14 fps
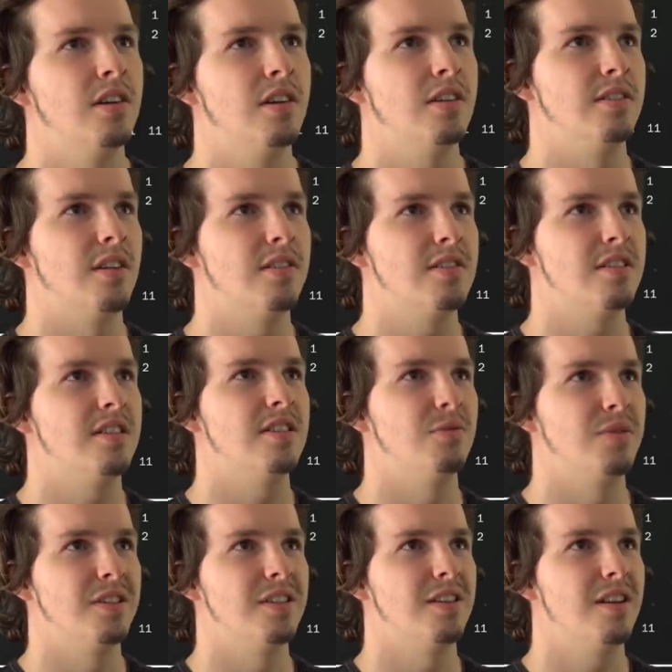Because our season
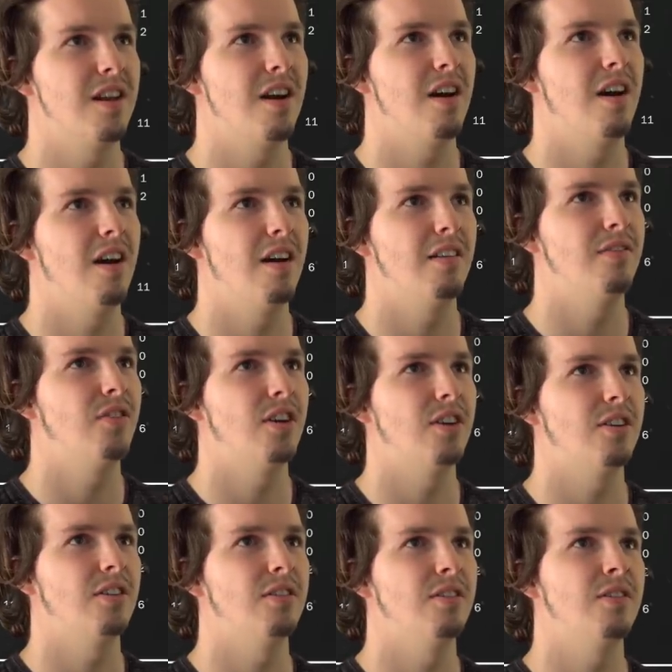was not very
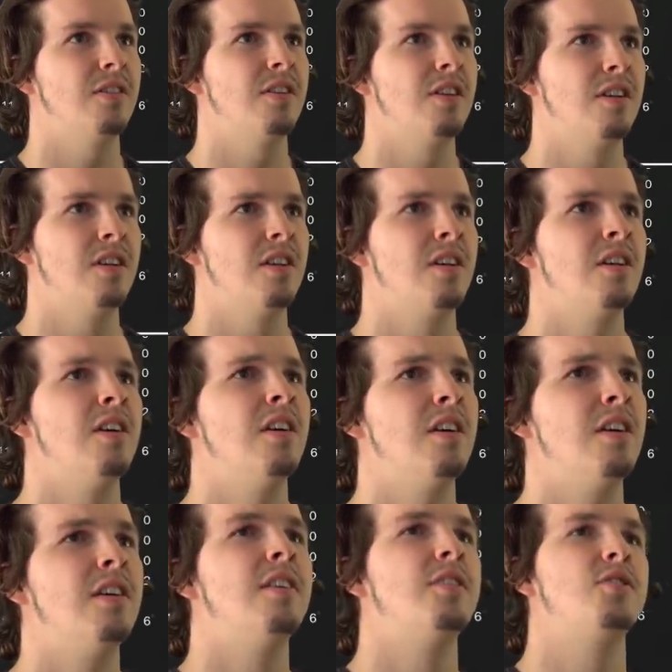
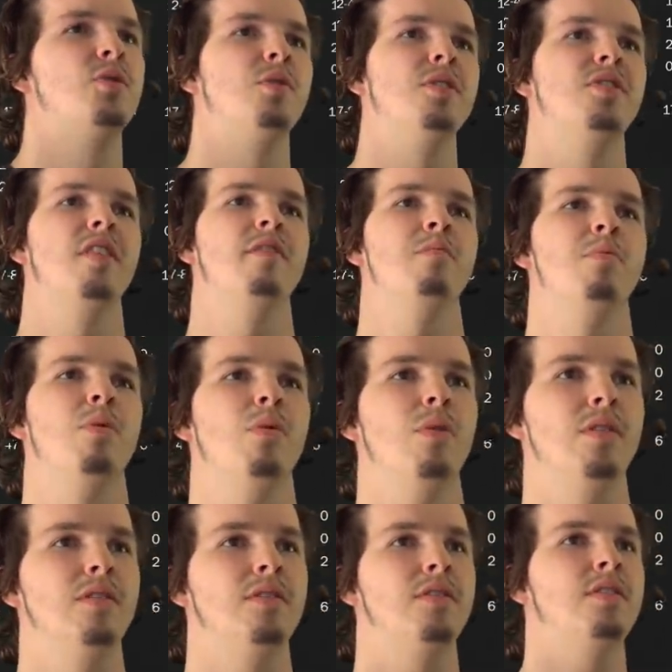good. 27
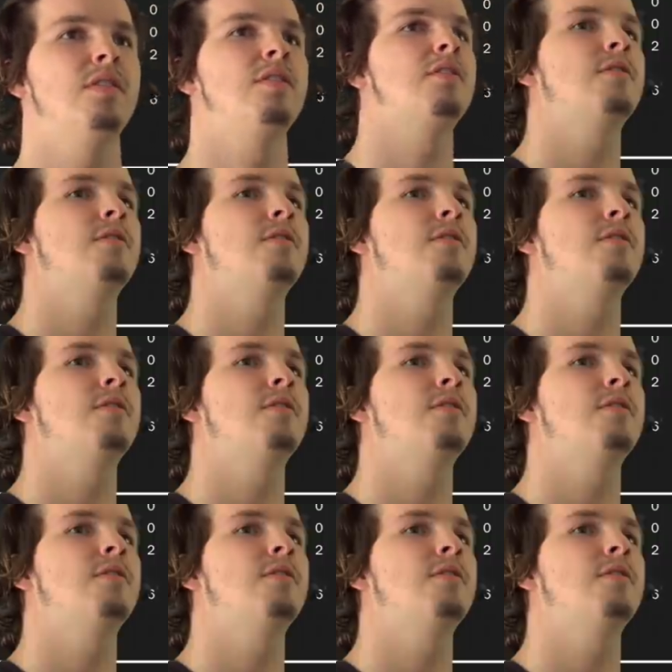points.